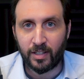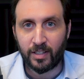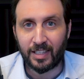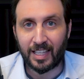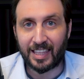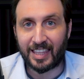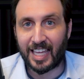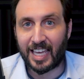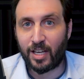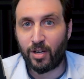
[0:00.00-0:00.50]

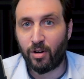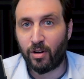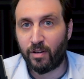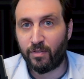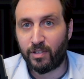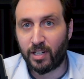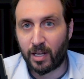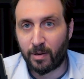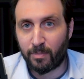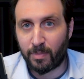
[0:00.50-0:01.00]
that they could
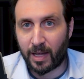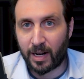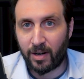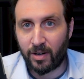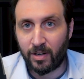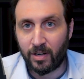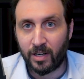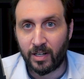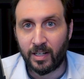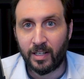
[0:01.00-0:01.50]
have done
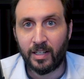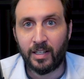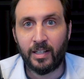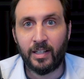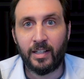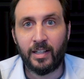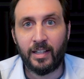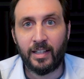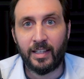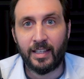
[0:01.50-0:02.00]
better,
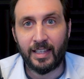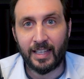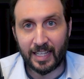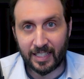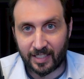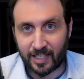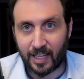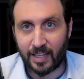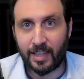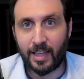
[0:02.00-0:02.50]

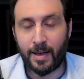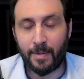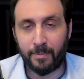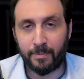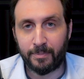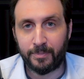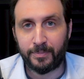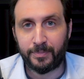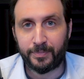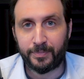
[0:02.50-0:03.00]
that's on them.